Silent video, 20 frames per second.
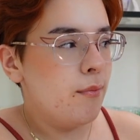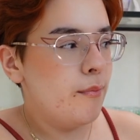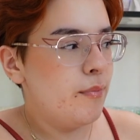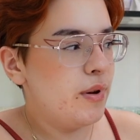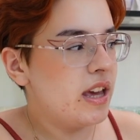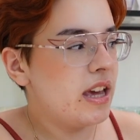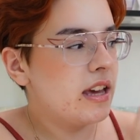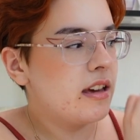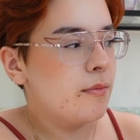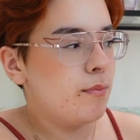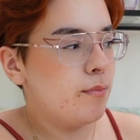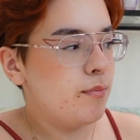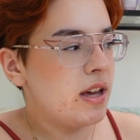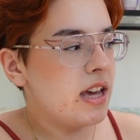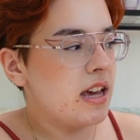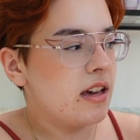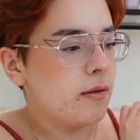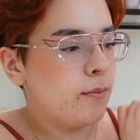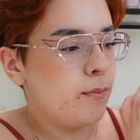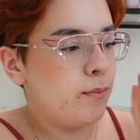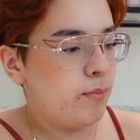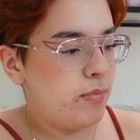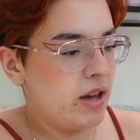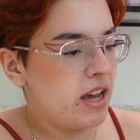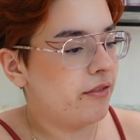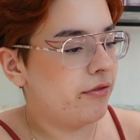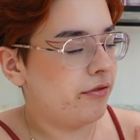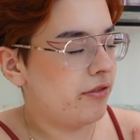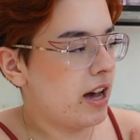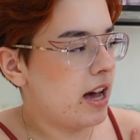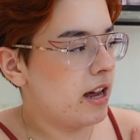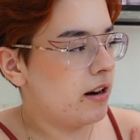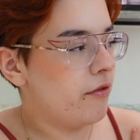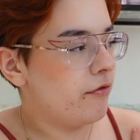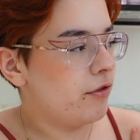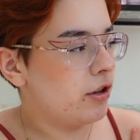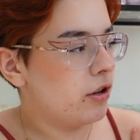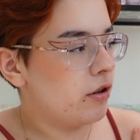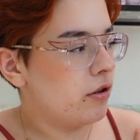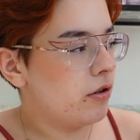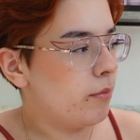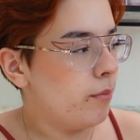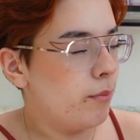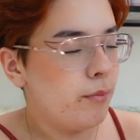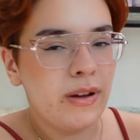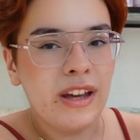Big fan of you.